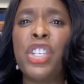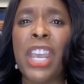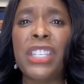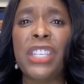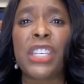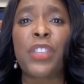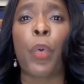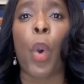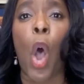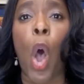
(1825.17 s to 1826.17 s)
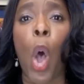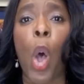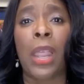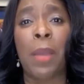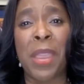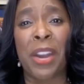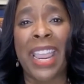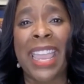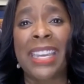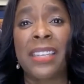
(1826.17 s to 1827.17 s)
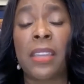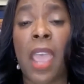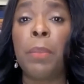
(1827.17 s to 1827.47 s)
justice for all Americans